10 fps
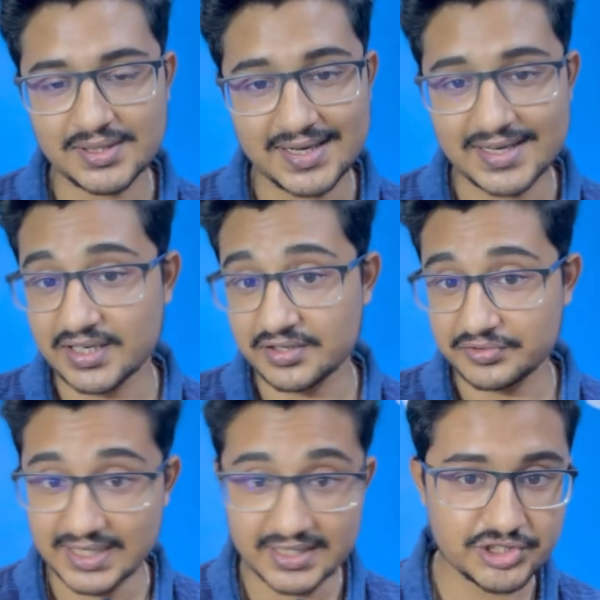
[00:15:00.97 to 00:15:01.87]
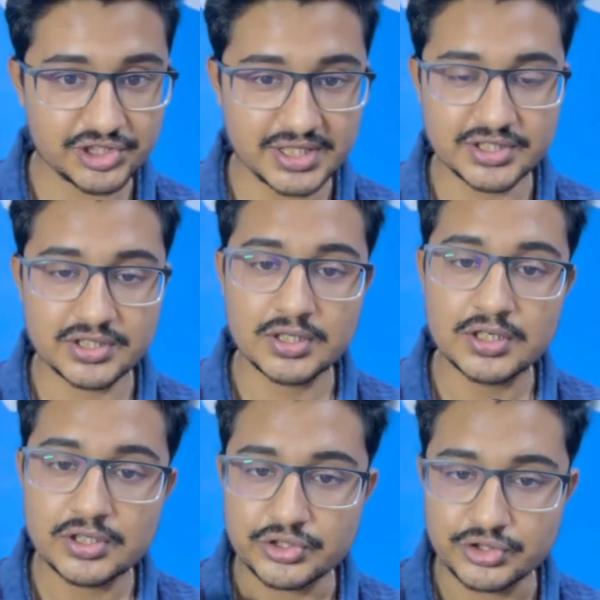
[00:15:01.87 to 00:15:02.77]
It can really change
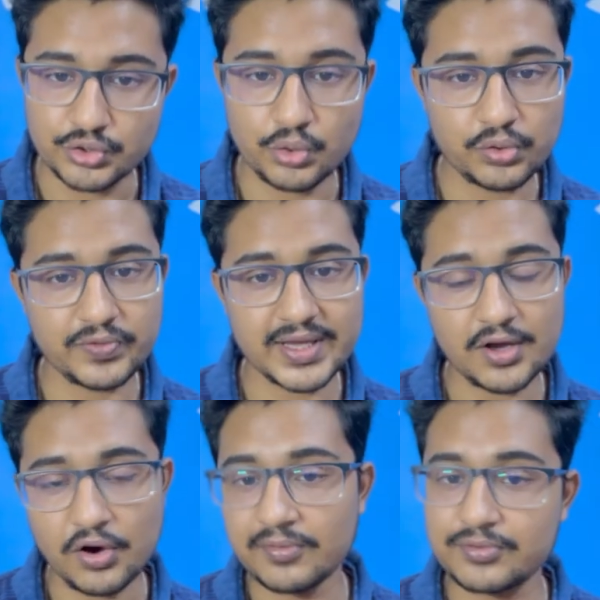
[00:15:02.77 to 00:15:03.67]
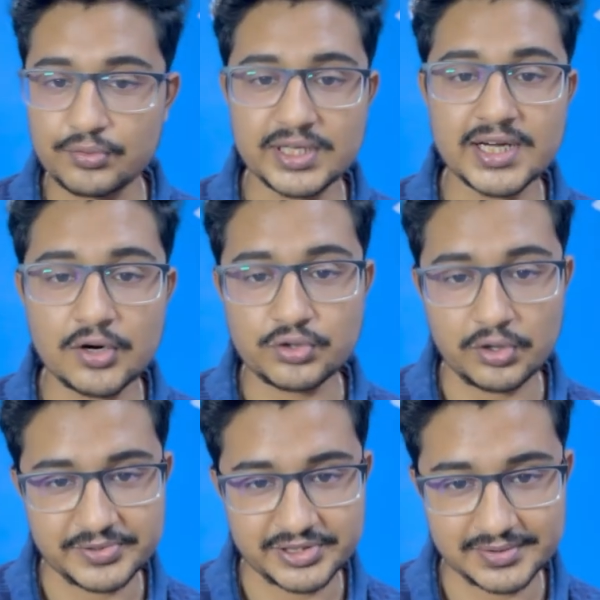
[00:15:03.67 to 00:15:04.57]
your way of ruling out
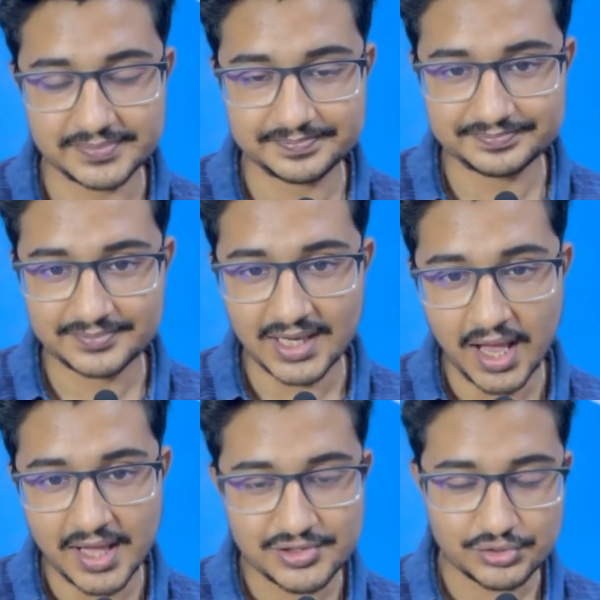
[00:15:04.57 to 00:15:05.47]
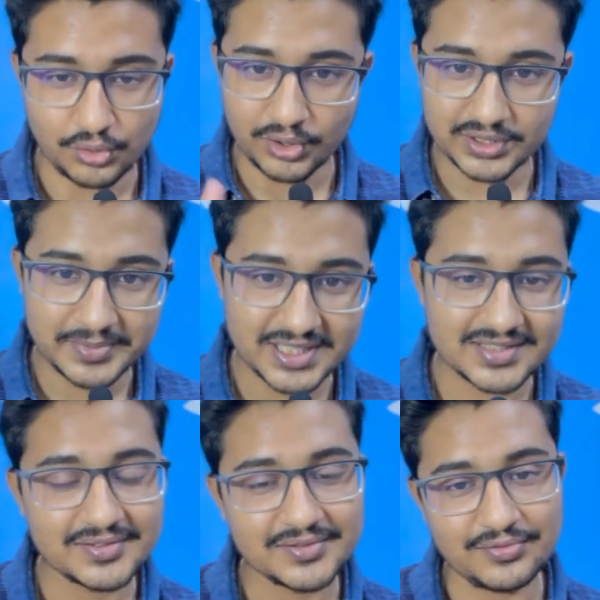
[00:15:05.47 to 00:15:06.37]
options. So all the
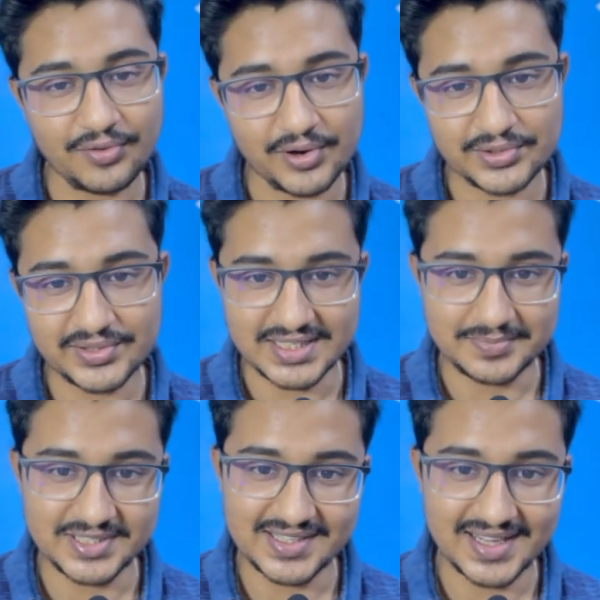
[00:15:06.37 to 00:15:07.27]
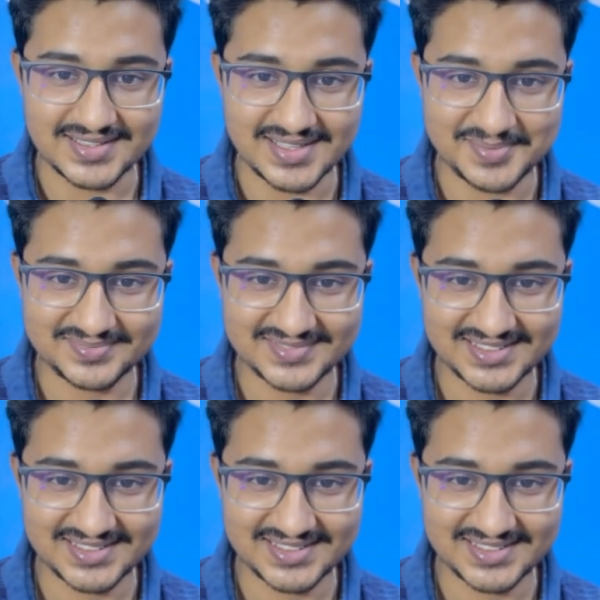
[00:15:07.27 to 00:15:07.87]
best for your NEET PG exam.